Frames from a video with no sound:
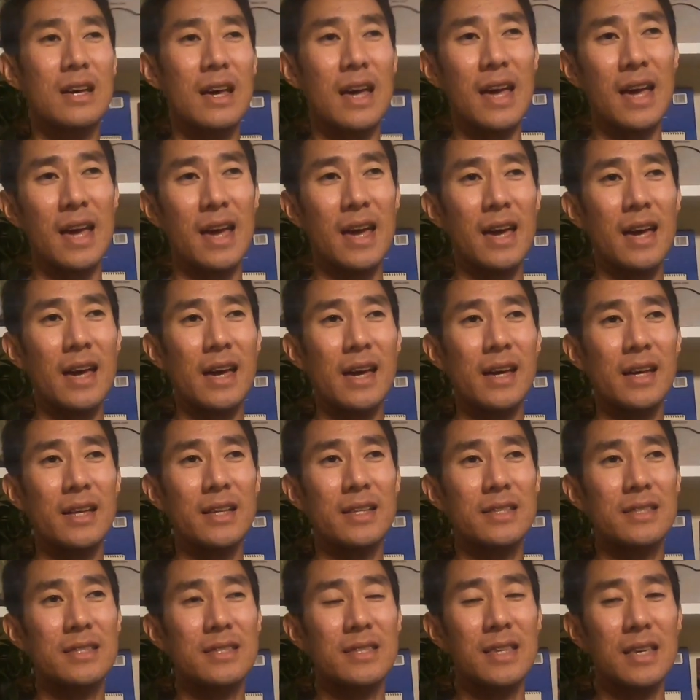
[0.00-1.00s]

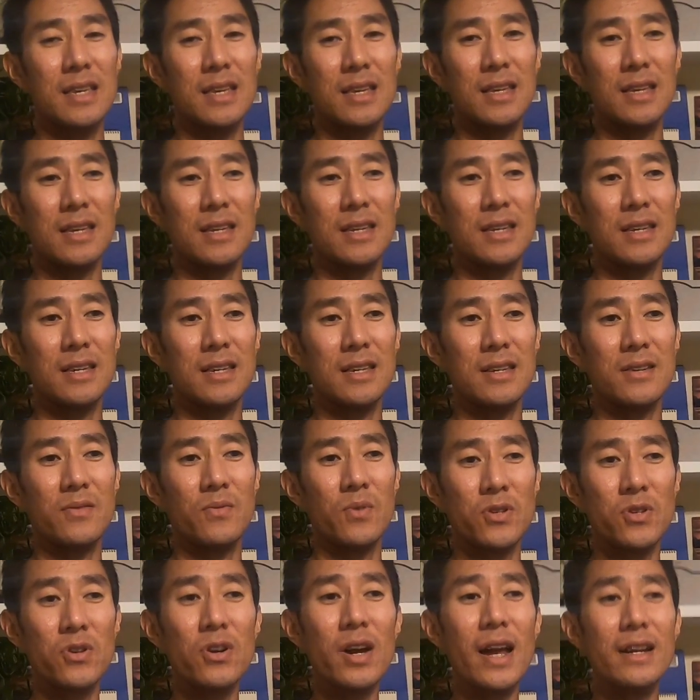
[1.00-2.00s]
And
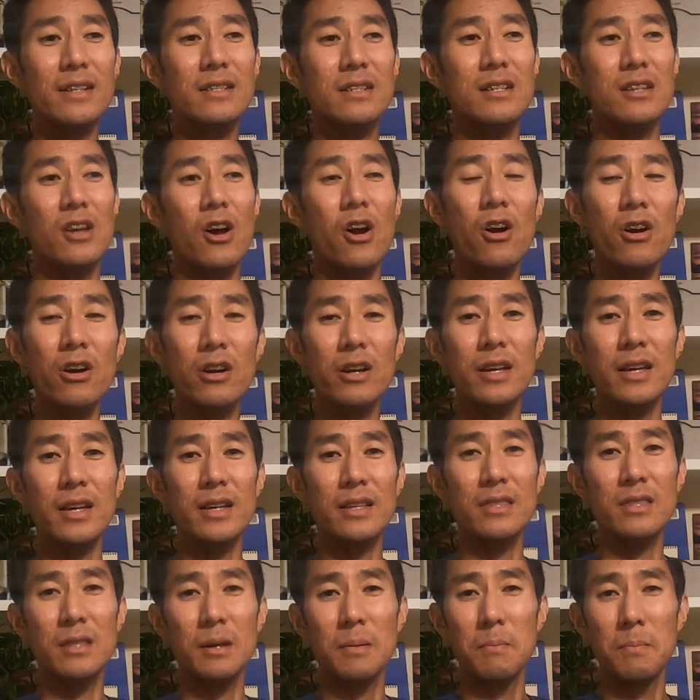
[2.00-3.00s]
when you're actually
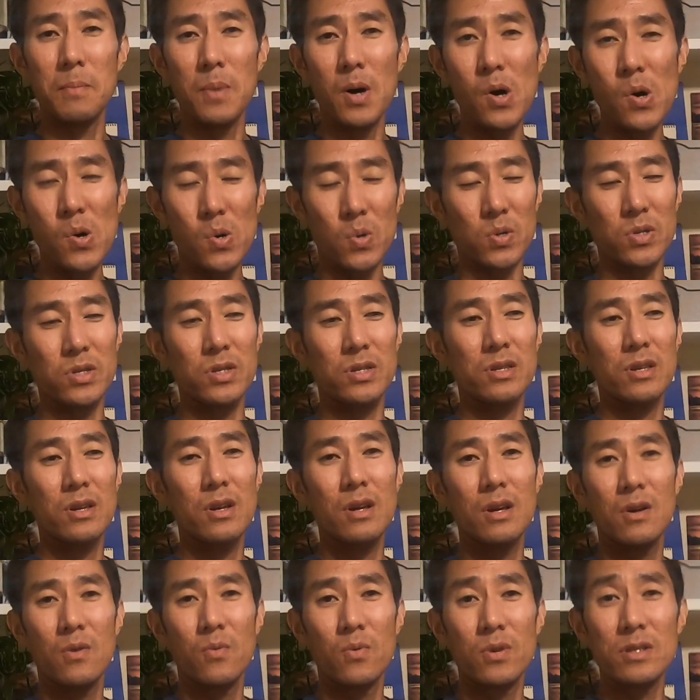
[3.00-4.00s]
hurting the most,
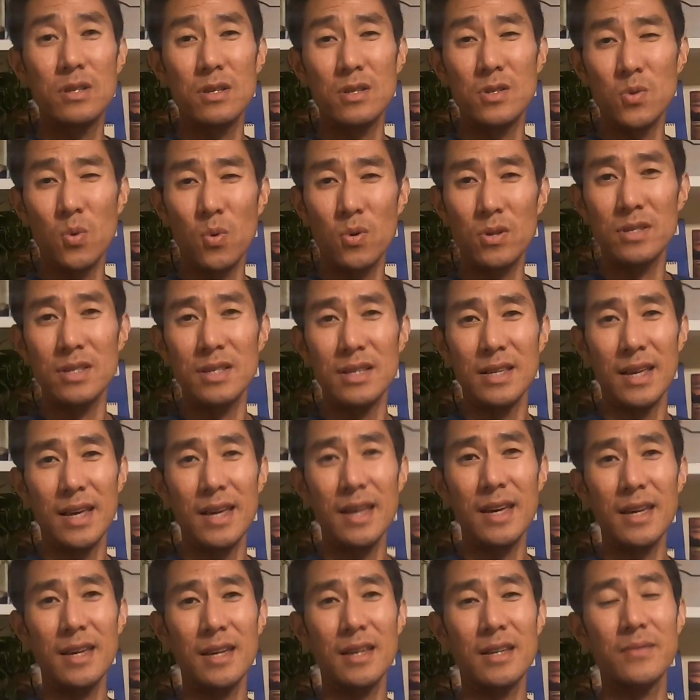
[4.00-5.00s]
which is towards the
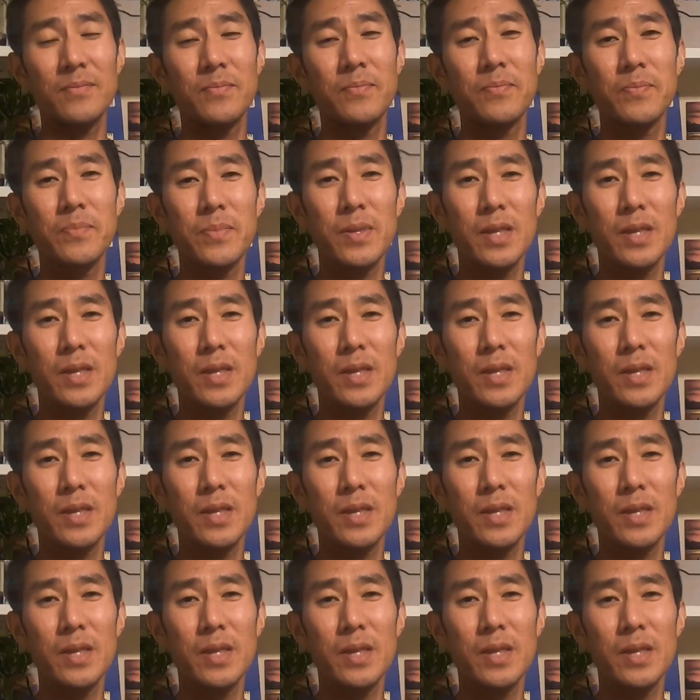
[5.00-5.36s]
end,